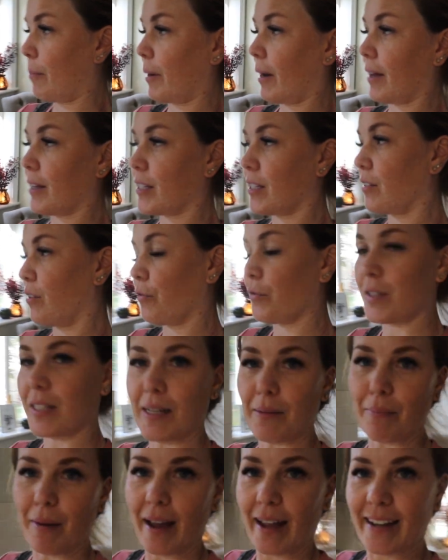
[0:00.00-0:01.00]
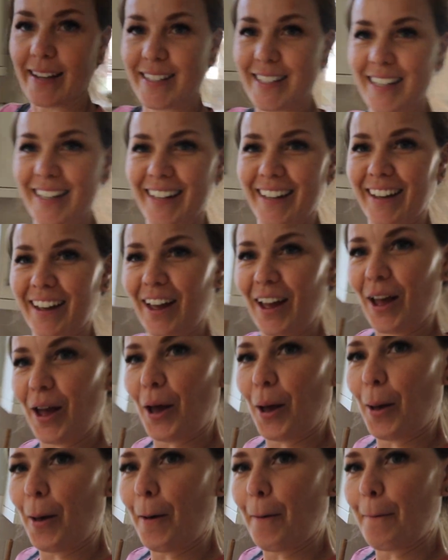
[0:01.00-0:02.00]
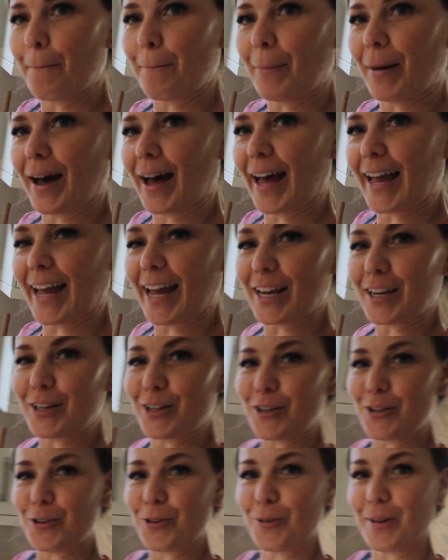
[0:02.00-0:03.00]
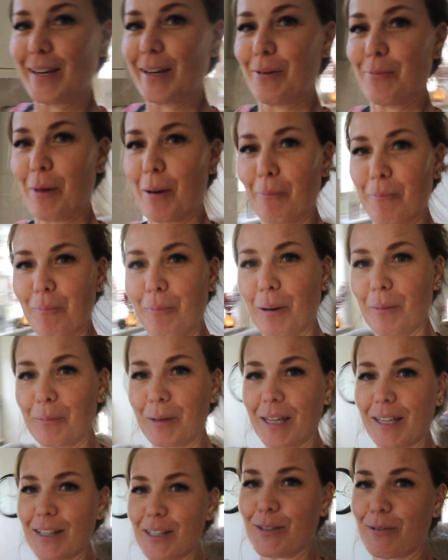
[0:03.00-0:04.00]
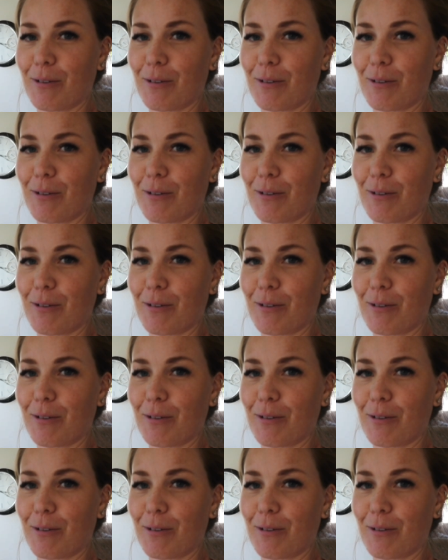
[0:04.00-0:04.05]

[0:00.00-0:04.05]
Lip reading: Plus, obviously, my new little pumpkin